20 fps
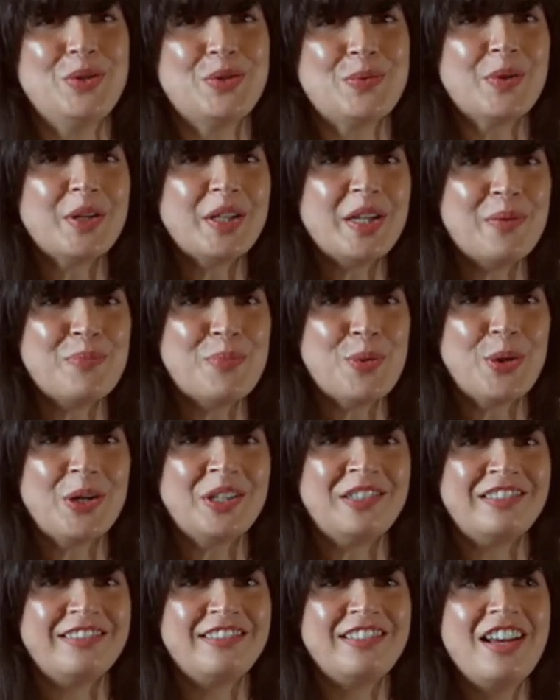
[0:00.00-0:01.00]
is really
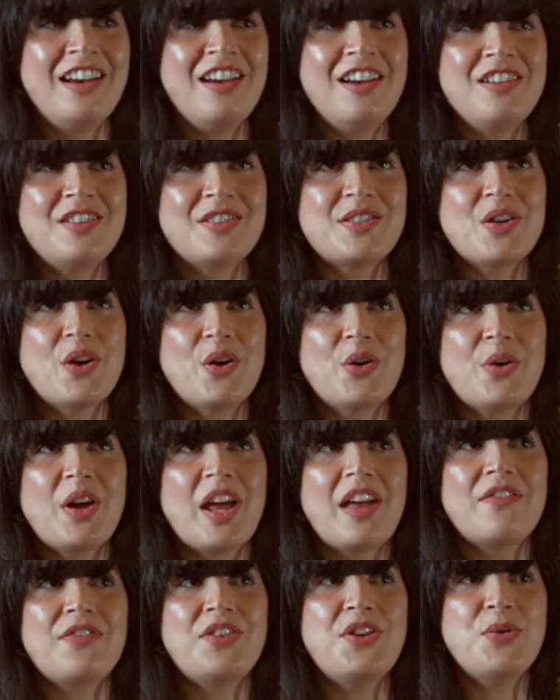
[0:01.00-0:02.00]
important. So
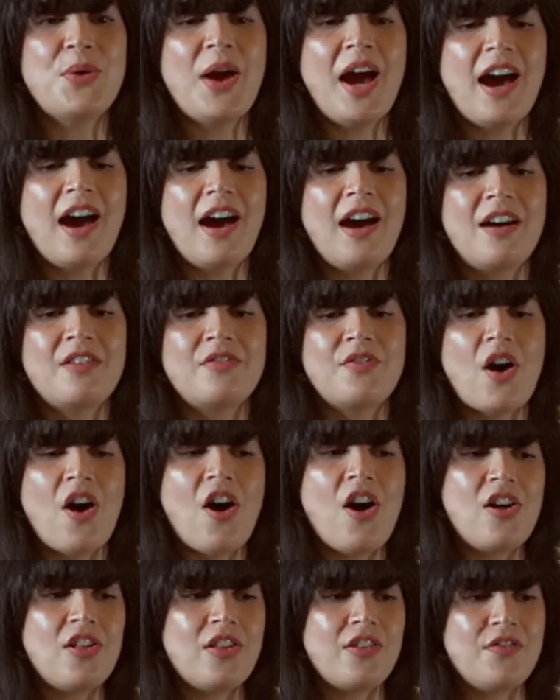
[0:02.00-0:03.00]
if you have
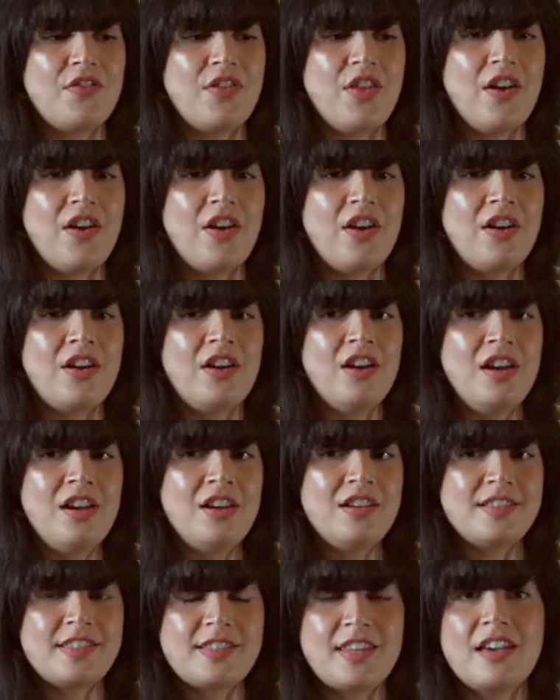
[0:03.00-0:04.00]
all of the
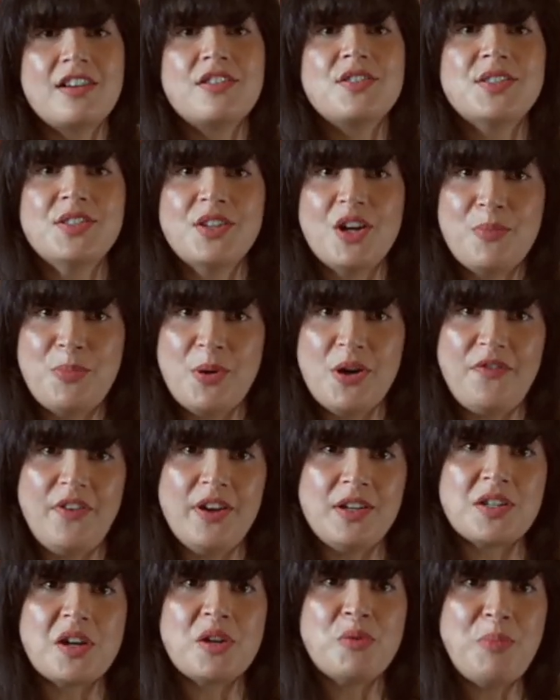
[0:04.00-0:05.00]
skills and are
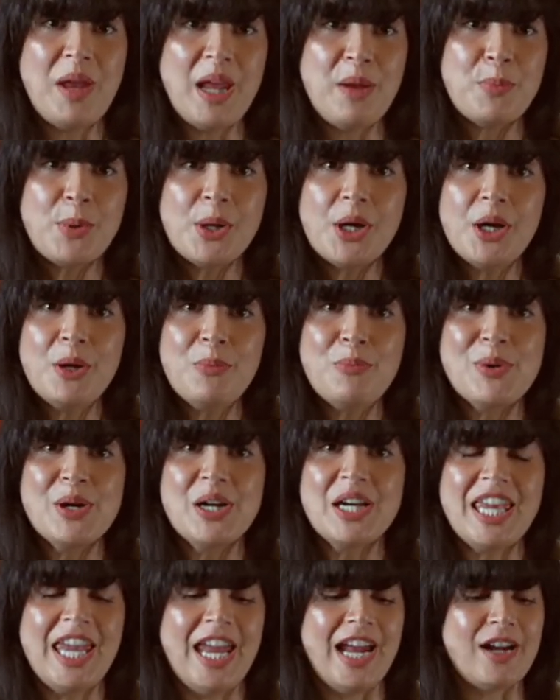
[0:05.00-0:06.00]
perfect on paper,
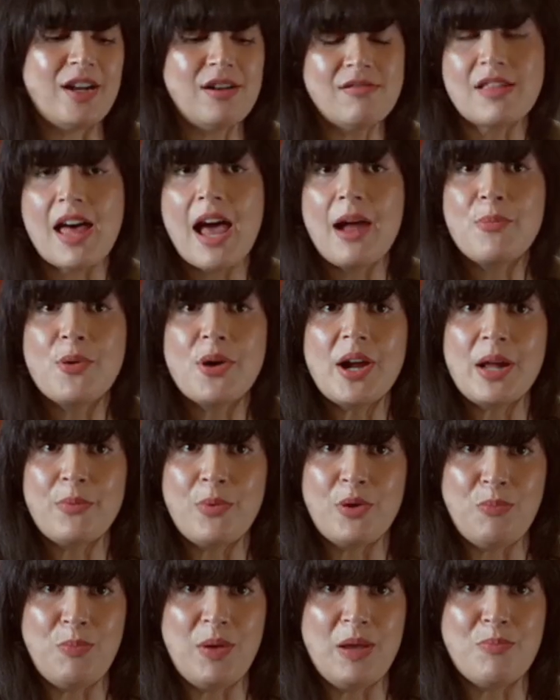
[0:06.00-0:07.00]
but can't collaborate
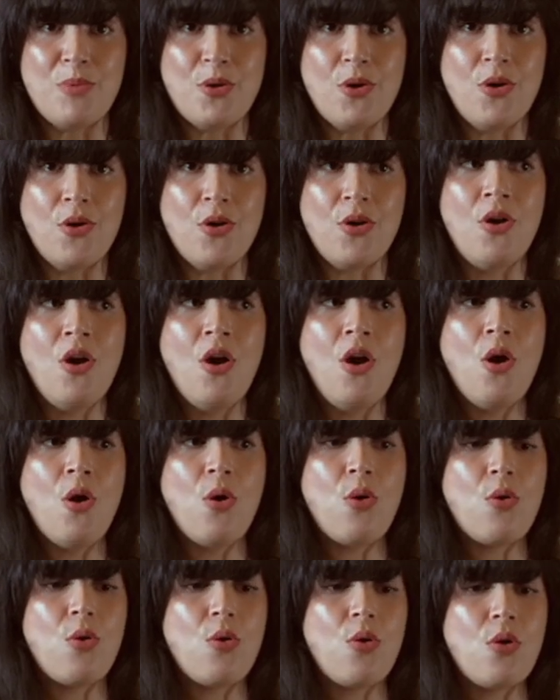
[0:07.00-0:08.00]
with people
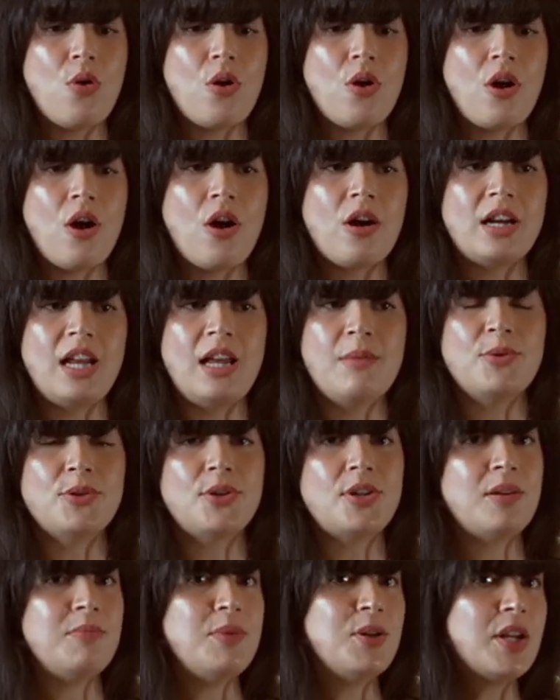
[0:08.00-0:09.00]
or aren't able
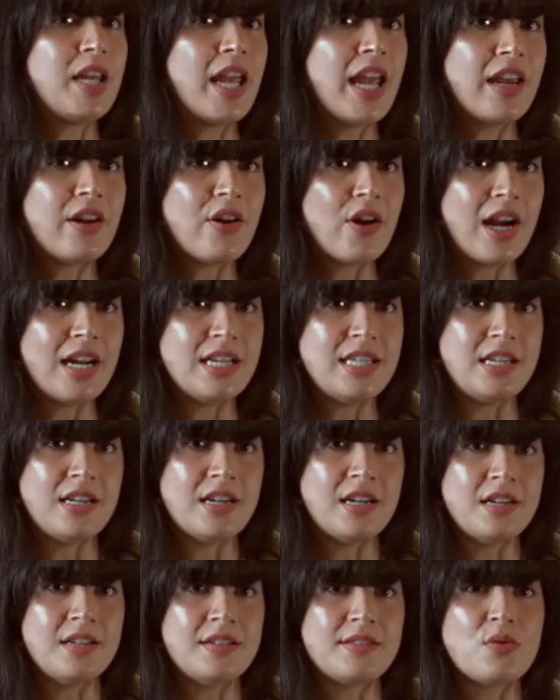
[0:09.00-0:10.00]
to communicate your
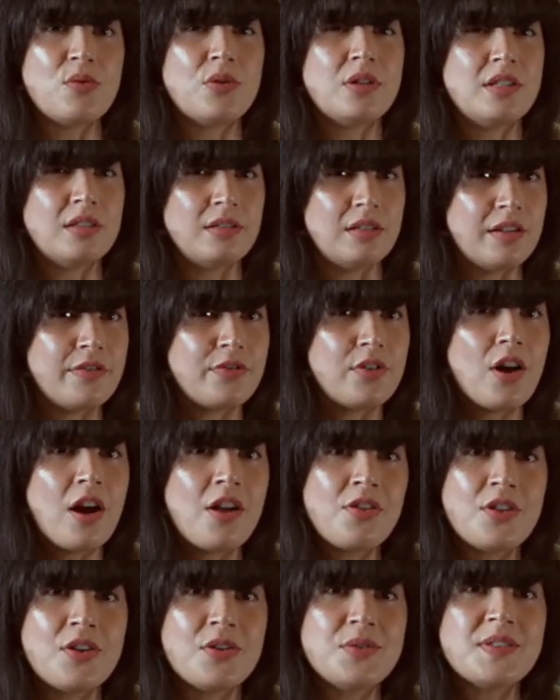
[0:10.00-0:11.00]
ideas or deliver
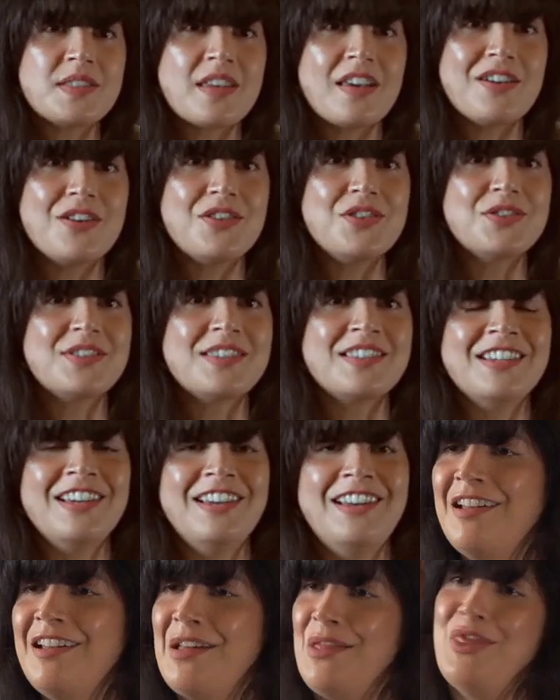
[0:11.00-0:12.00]
on those skills,
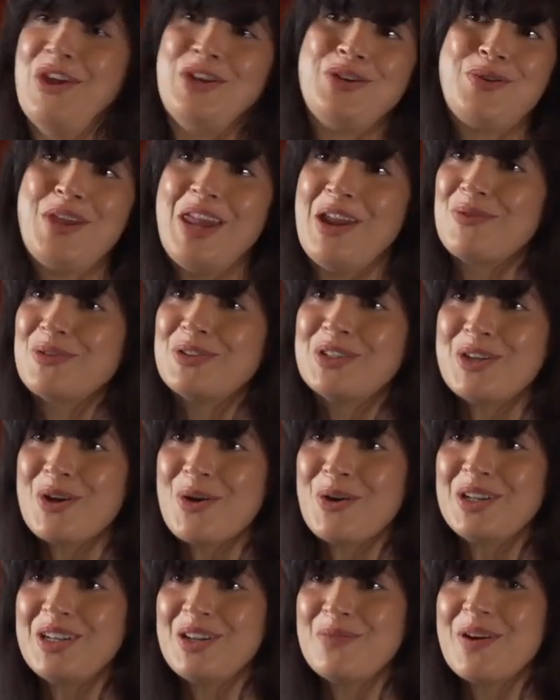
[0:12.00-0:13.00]
then you can't really go
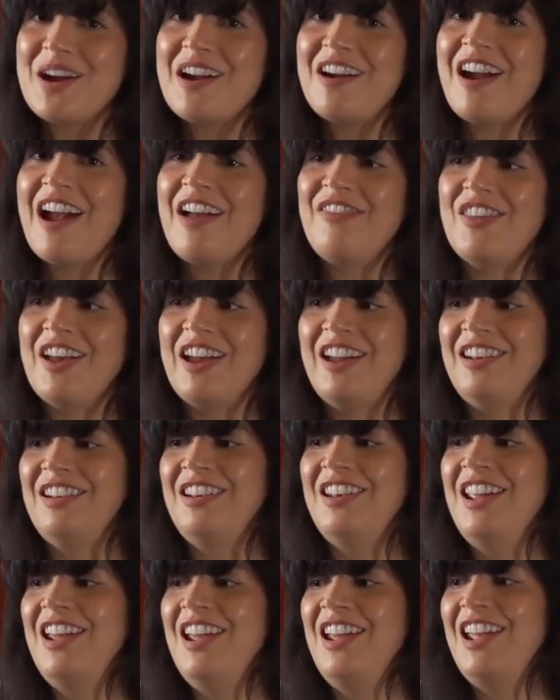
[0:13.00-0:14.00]
anywhere. And then
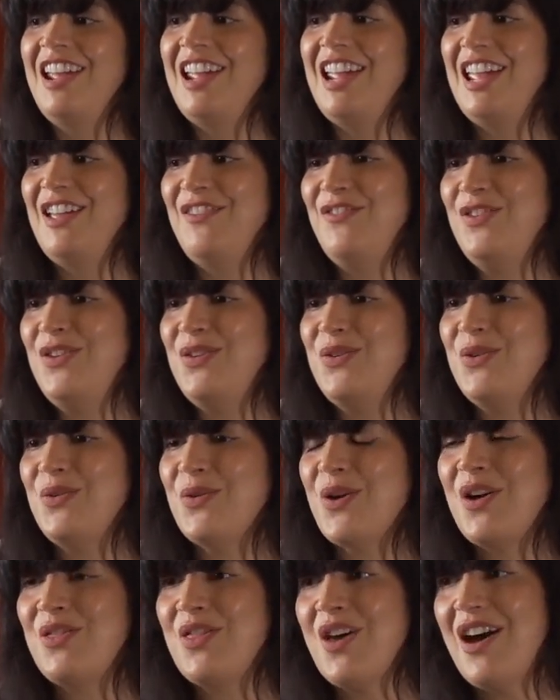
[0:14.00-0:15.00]
if you,
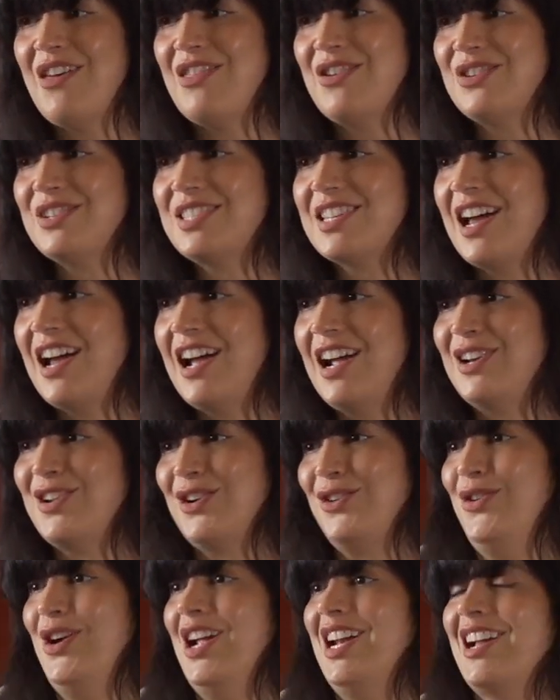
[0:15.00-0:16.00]
on the other side, are
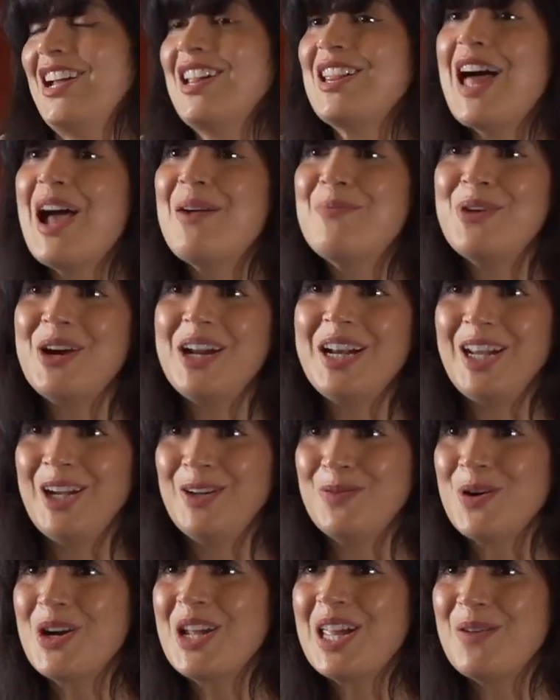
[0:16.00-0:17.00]
great at collaborating and
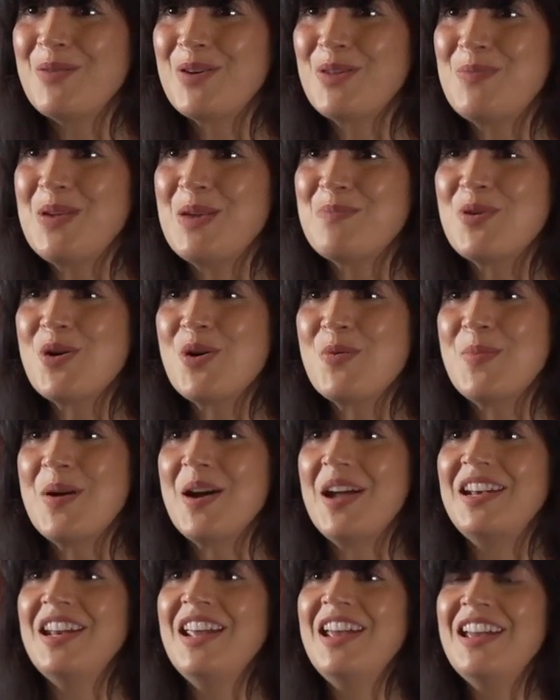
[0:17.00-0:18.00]
working with people,
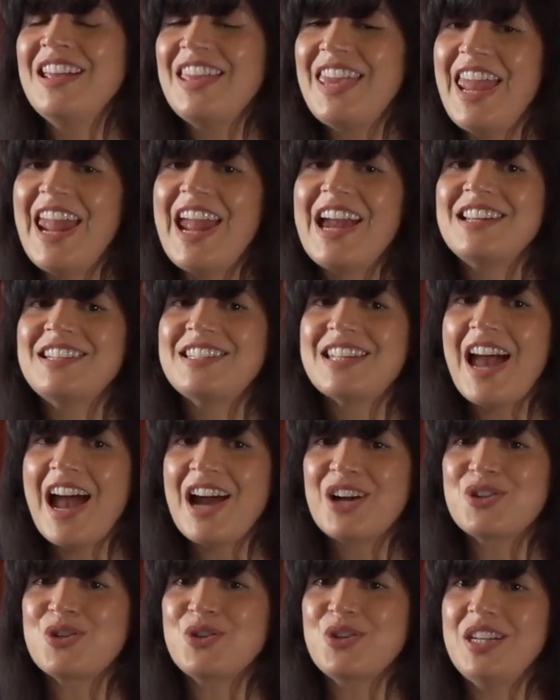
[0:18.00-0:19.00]
but can't
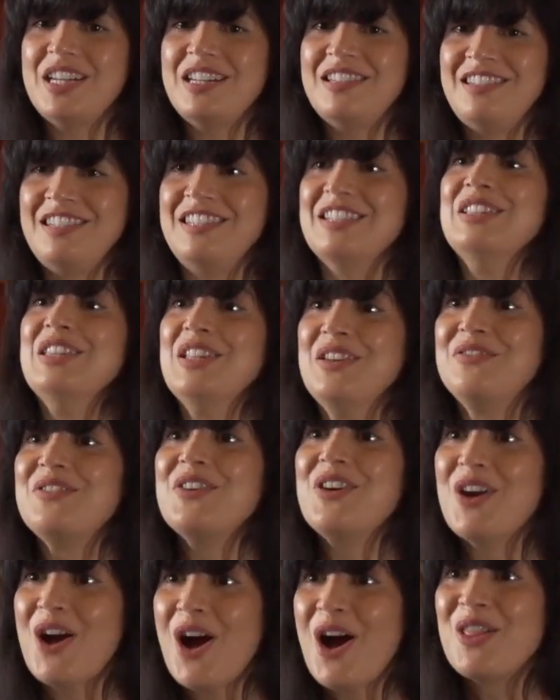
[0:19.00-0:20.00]
actually
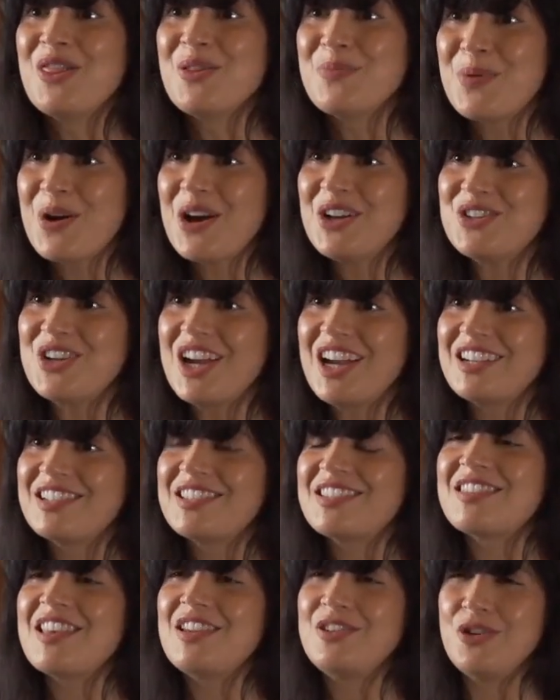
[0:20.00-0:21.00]
deliver on the projects,
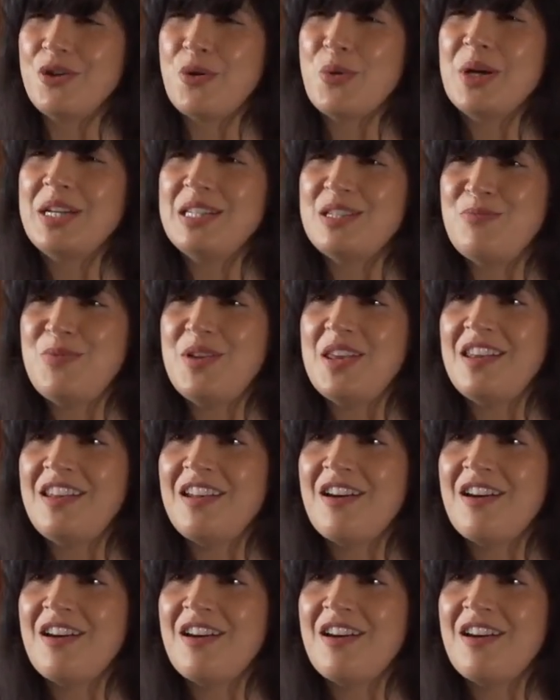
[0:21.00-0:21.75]
then you're going to be